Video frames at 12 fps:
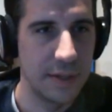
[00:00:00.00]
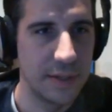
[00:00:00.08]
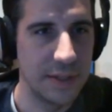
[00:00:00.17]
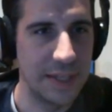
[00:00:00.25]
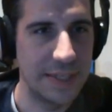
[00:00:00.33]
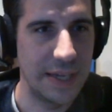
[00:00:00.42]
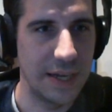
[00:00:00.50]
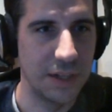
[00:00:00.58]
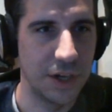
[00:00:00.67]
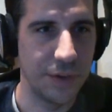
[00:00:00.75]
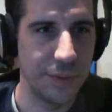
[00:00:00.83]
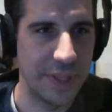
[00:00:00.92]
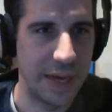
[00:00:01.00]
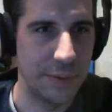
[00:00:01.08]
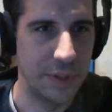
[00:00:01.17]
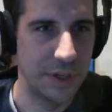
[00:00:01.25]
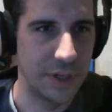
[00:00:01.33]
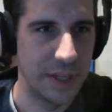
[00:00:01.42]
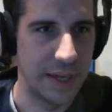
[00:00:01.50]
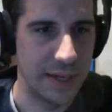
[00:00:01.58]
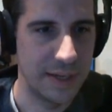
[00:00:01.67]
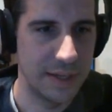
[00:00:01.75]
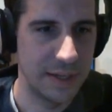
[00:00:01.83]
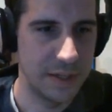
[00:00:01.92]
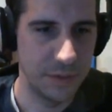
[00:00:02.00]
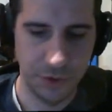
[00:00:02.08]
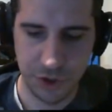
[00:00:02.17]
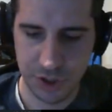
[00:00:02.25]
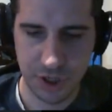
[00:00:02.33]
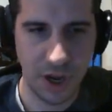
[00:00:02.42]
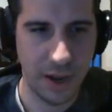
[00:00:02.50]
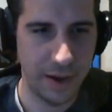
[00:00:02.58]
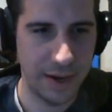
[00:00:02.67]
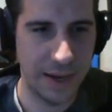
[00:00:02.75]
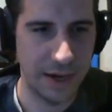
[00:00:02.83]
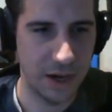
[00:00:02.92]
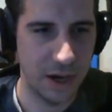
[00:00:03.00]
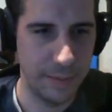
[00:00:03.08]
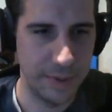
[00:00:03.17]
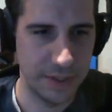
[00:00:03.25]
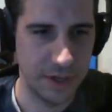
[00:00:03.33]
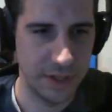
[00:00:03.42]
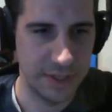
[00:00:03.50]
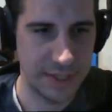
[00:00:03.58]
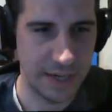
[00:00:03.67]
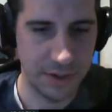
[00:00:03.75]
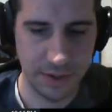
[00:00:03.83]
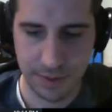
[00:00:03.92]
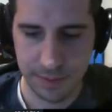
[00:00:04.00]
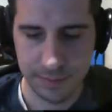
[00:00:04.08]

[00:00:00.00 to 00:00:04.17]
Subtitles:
So let's take a look at what that would look like. So if we just kind of comment all this out,